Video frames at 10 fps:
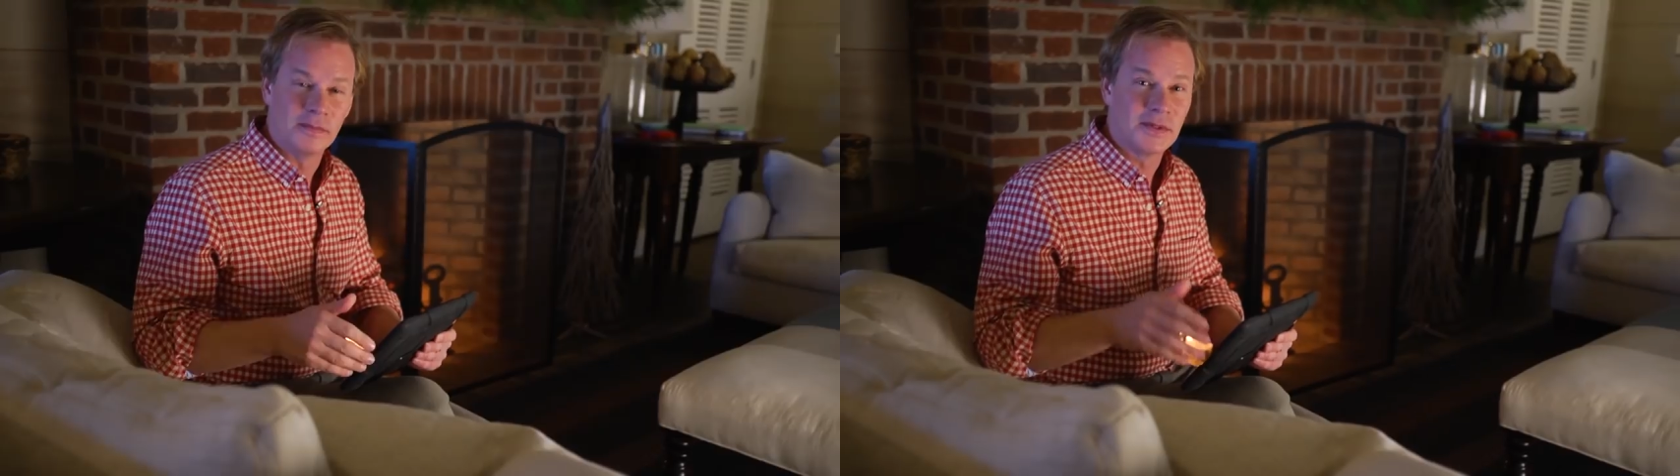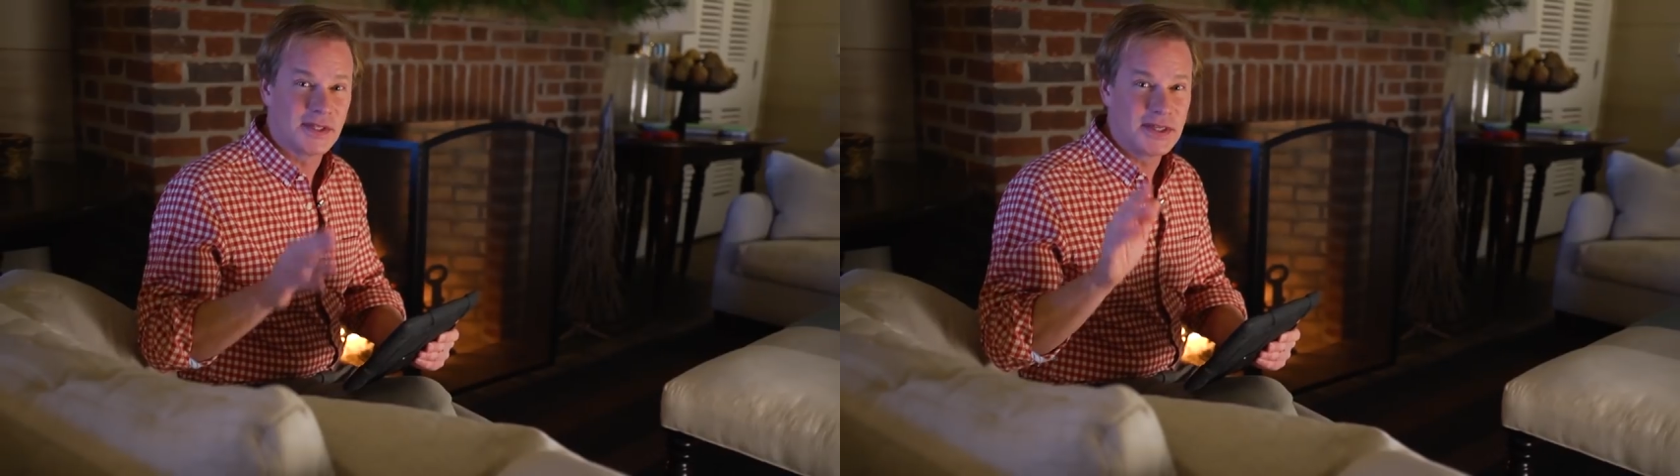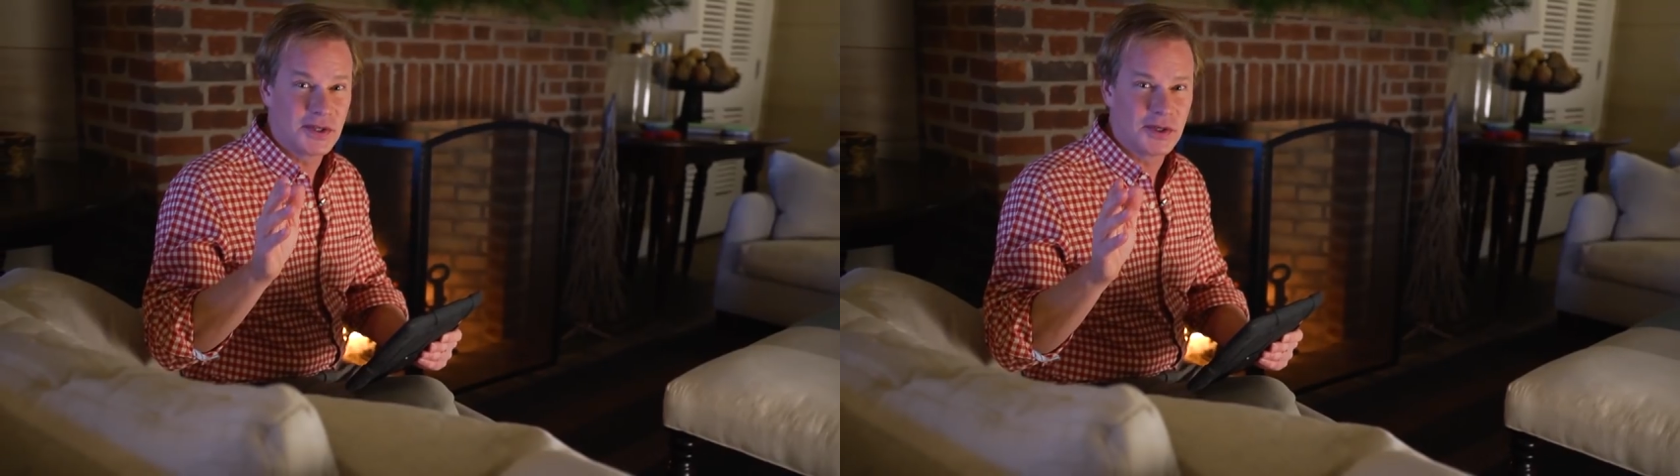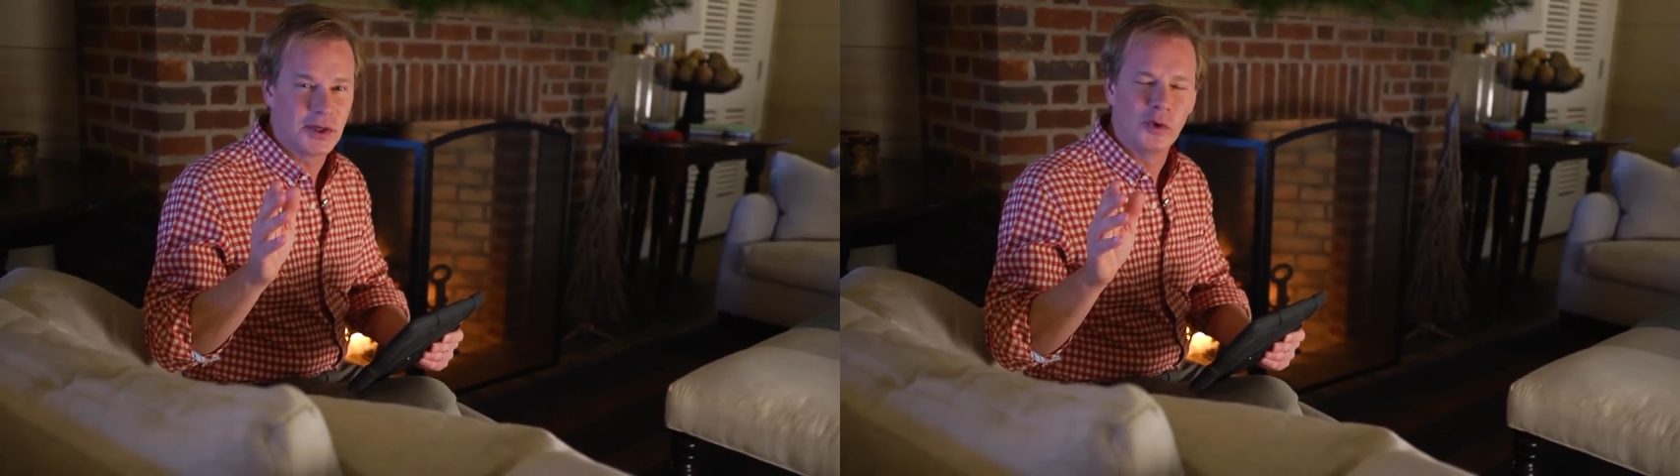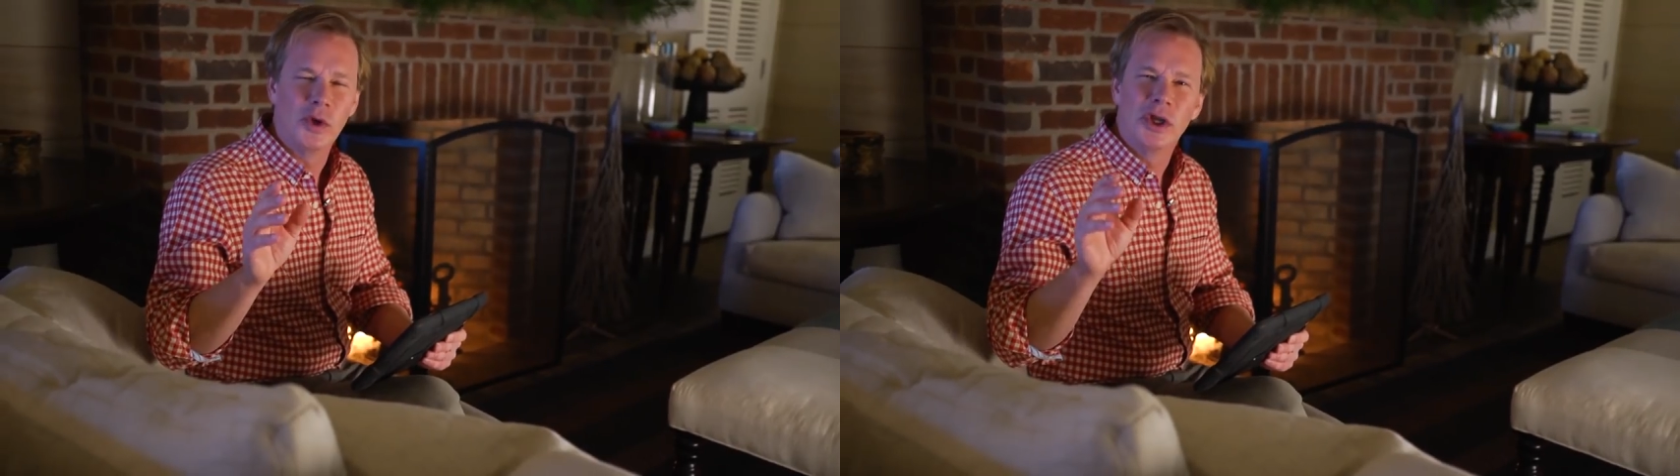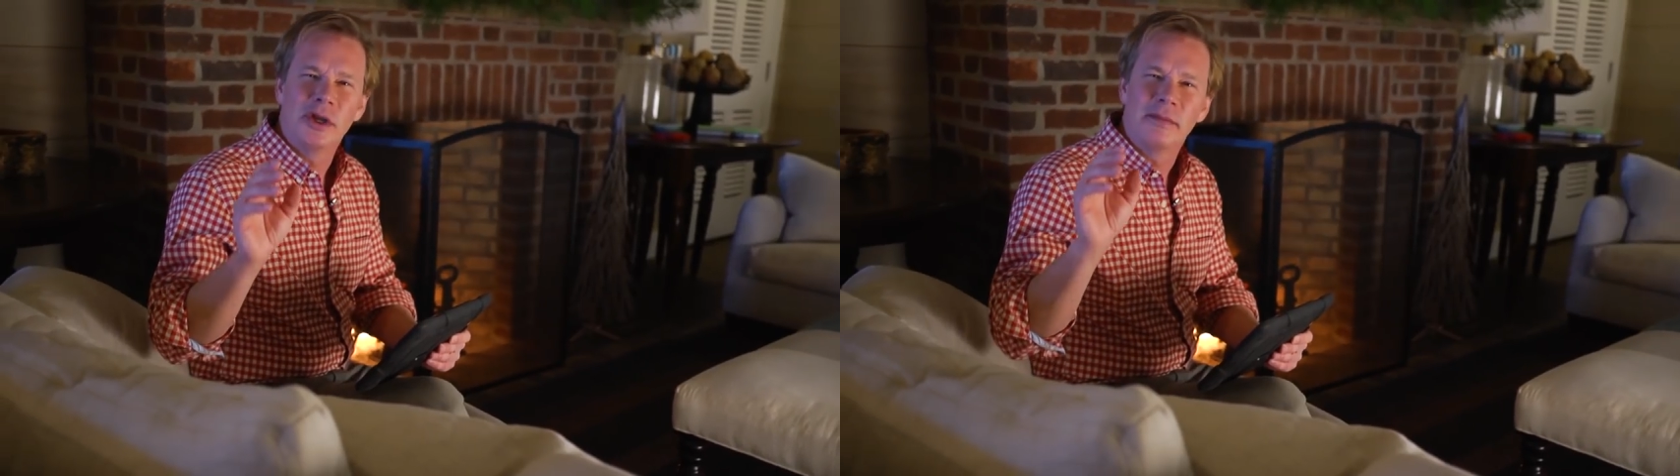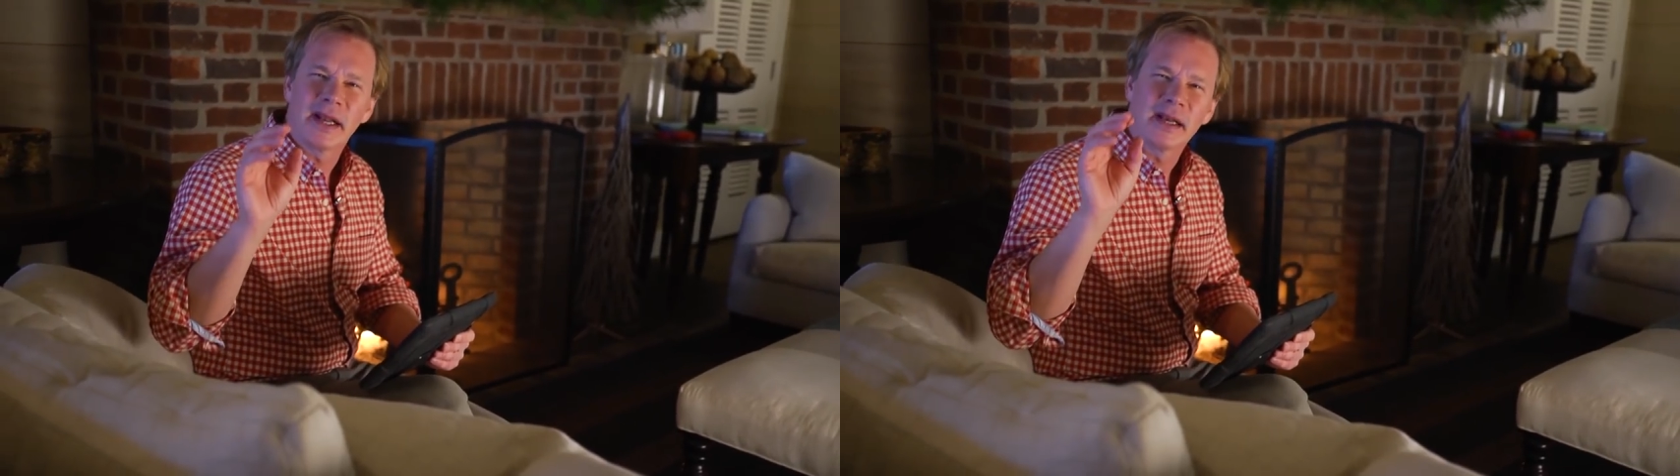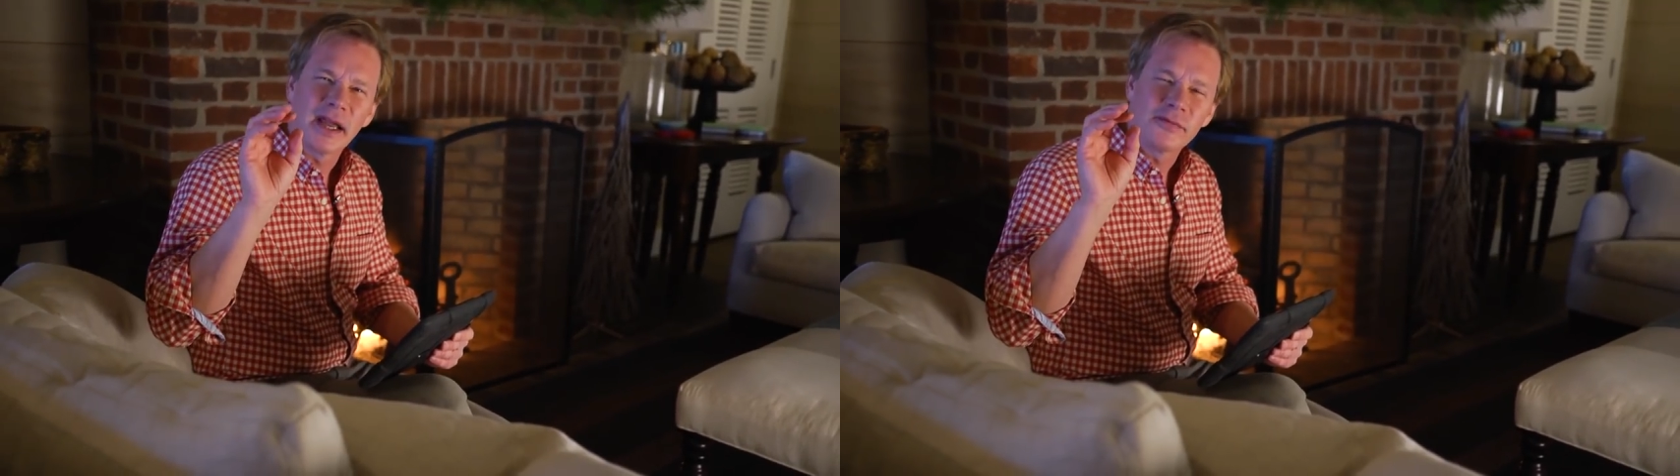It's easy to do, but
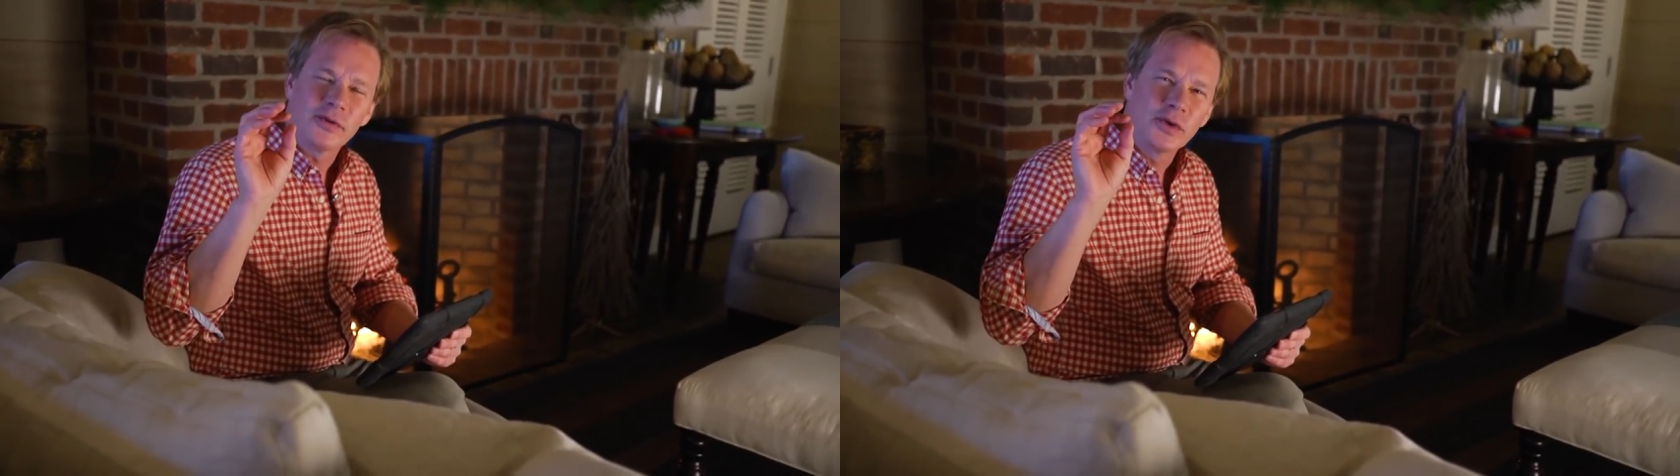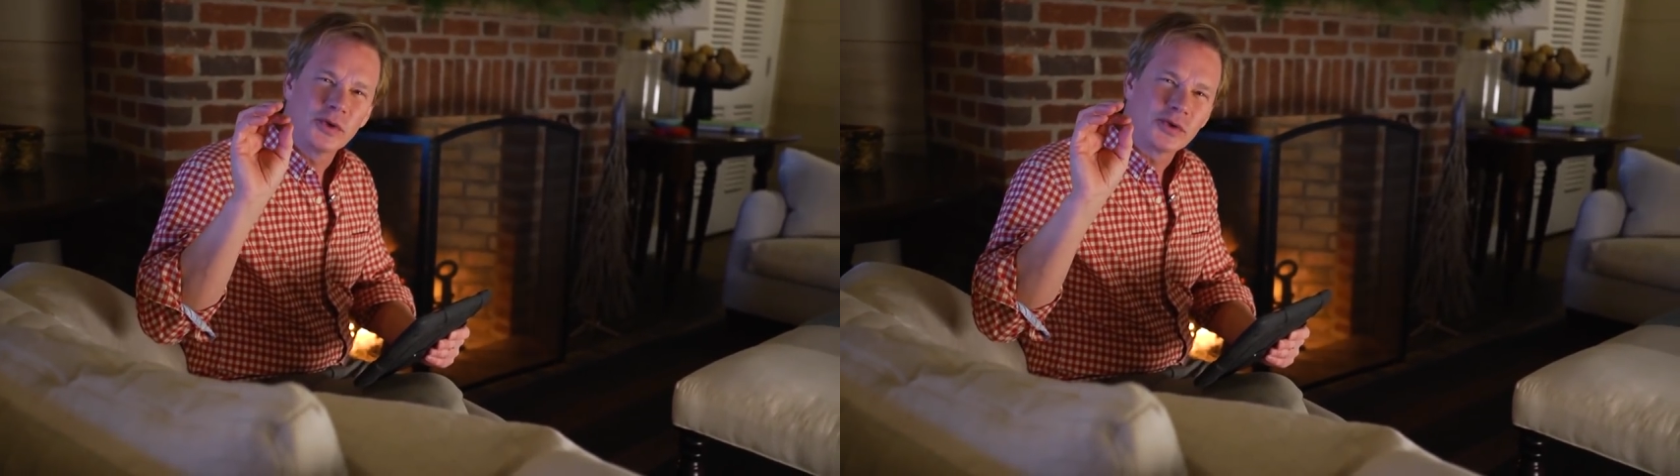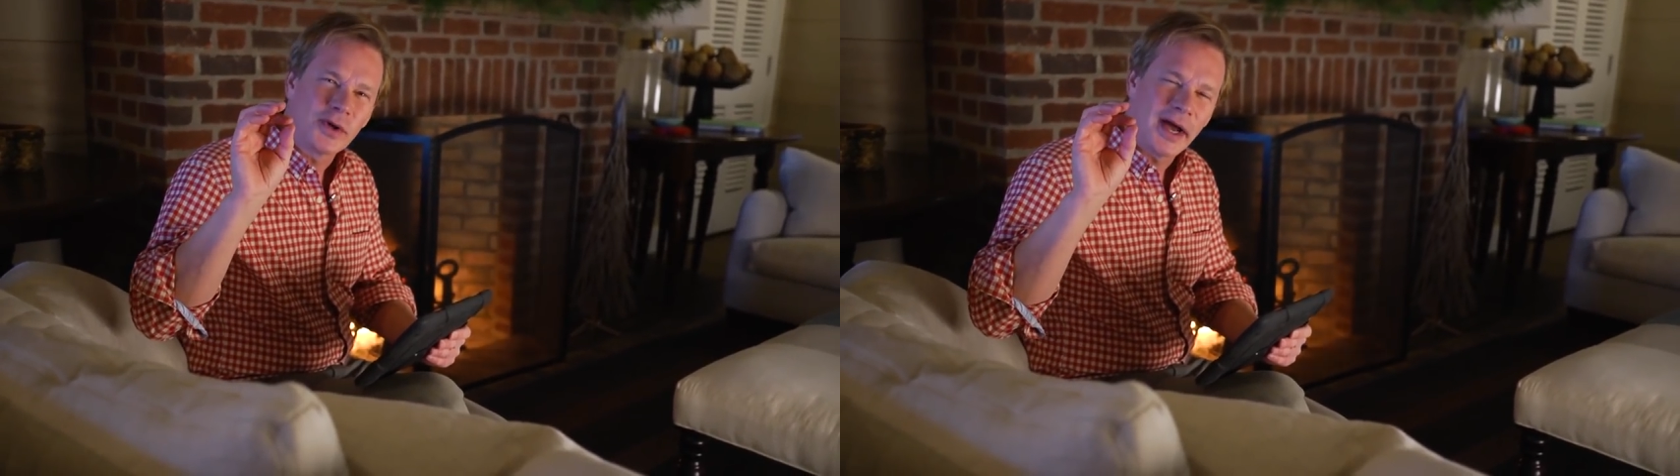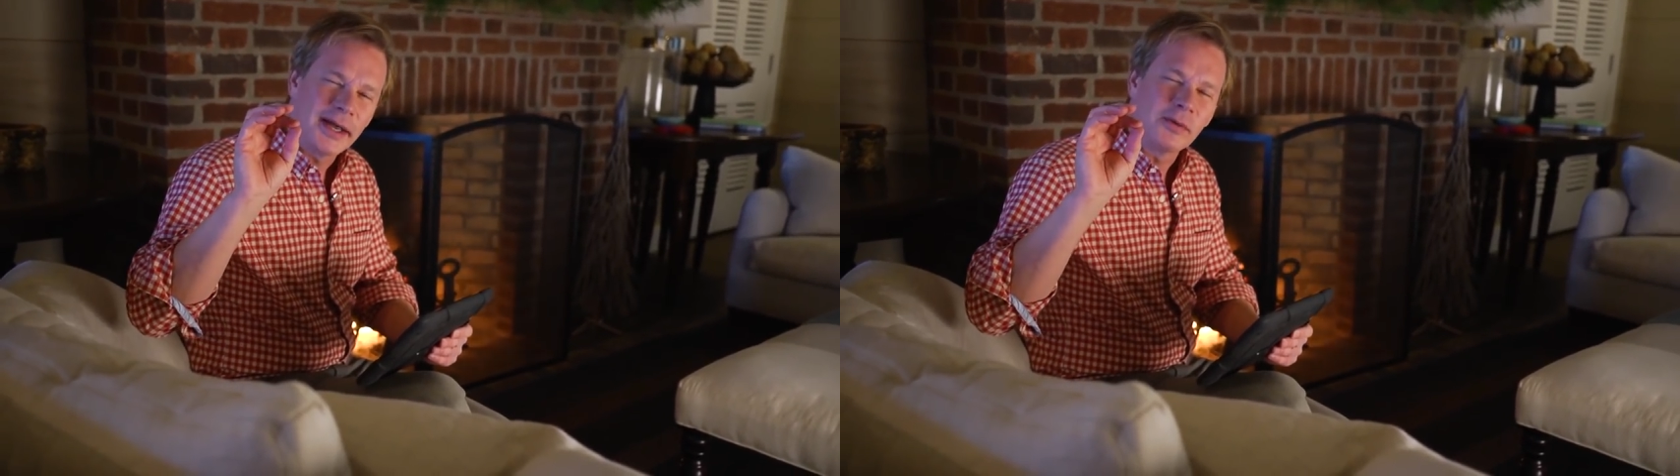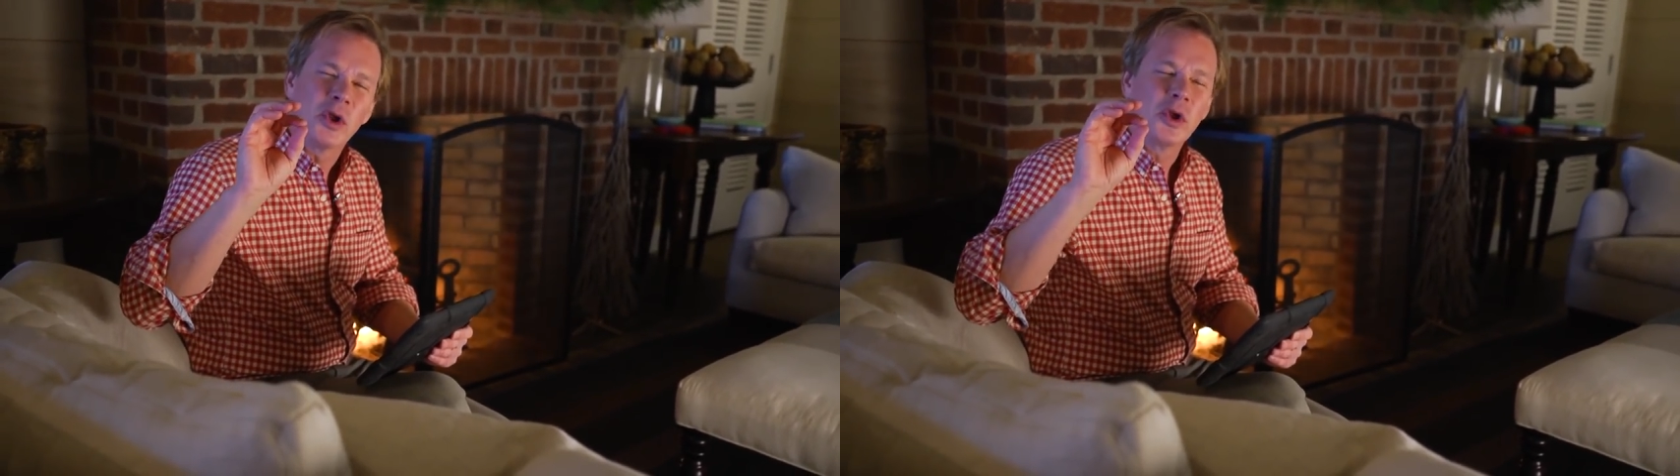I'd like for you to try it